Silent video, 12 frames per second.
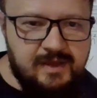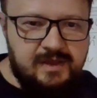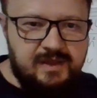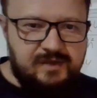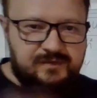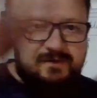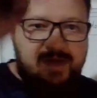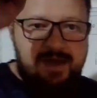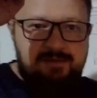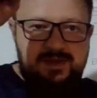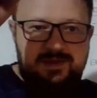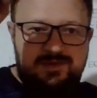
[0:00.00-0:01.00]
It
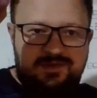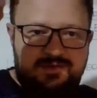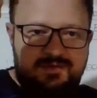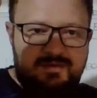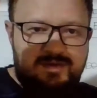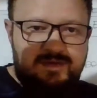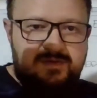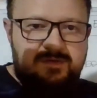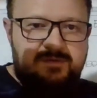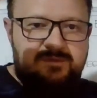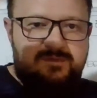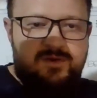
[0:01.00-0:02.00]
varies
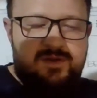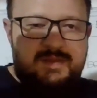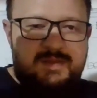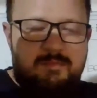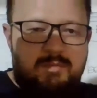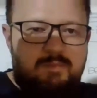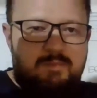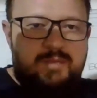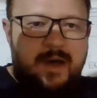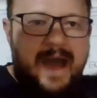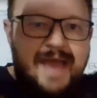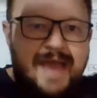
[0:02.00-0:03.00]
for the
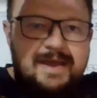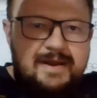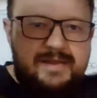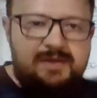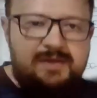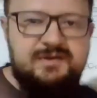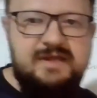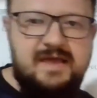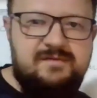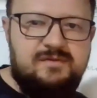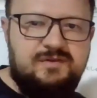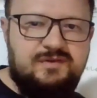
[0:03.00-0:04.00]
higher energy
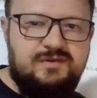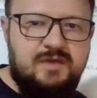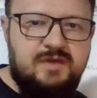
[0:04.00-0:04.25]
levels,